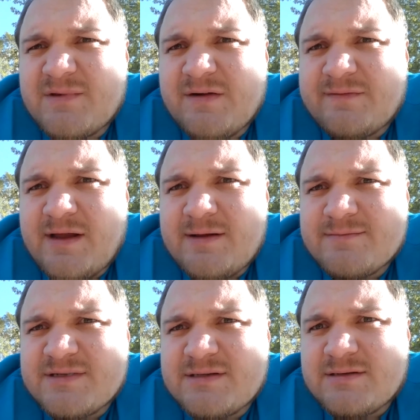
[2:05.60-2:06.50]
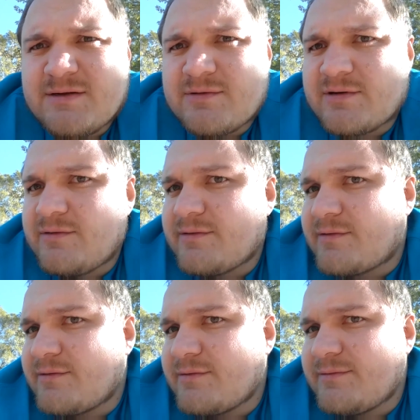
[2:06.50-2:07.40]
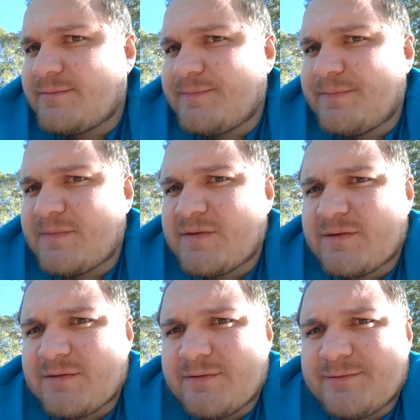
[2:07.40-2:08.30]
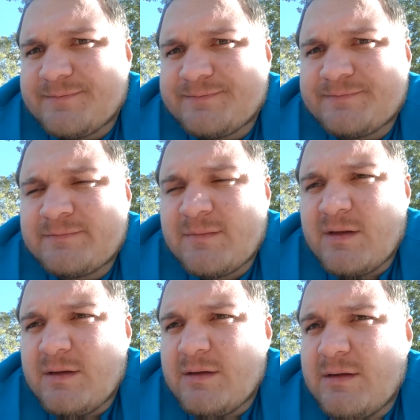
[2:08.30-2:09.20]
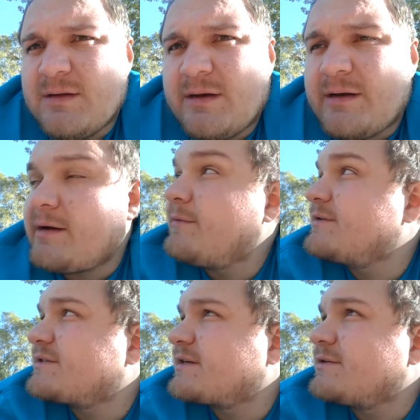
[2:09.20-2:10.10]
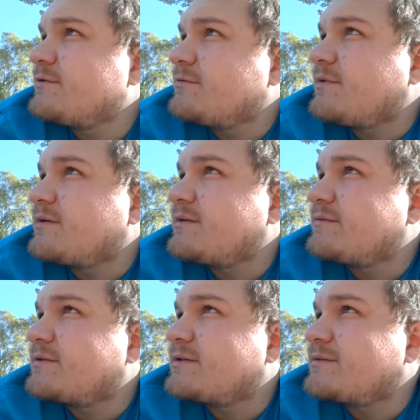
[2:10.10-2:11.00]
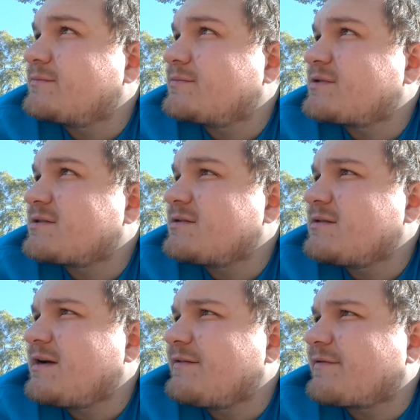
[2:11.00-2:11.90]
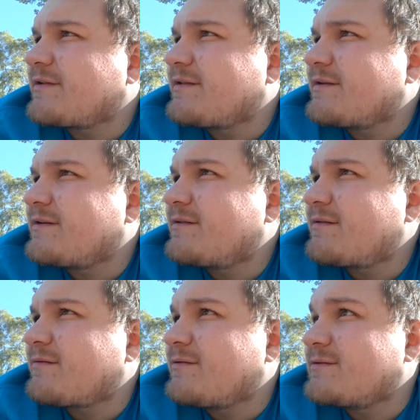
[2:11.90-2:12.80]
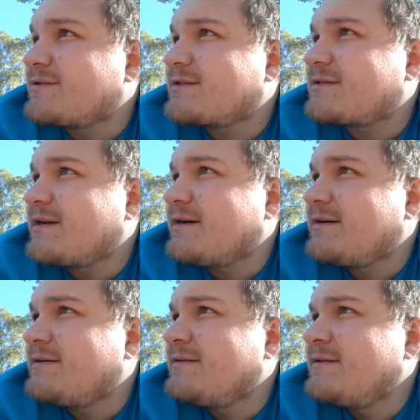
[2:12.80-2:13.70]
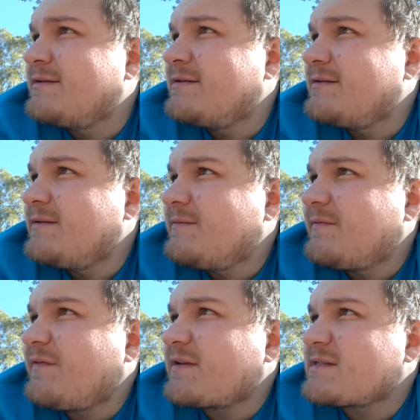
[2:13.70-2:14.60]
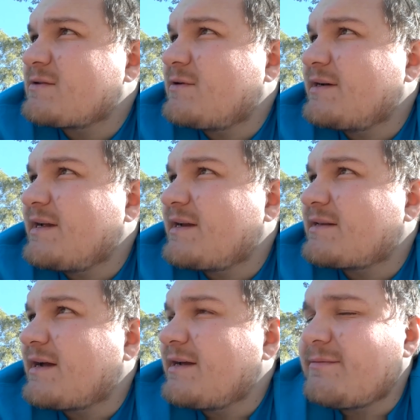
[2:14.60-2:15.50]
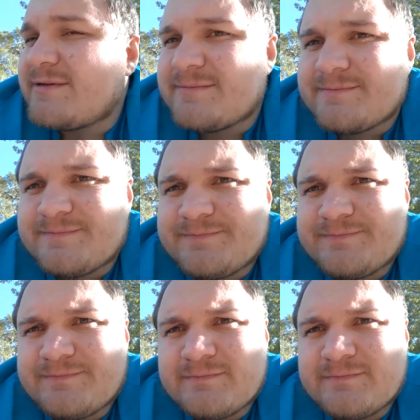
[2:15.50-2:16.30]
some tough times that we're going through. So not much you can do about it. We're still alive here on the earth. We'll just uh, fix it one day at a time and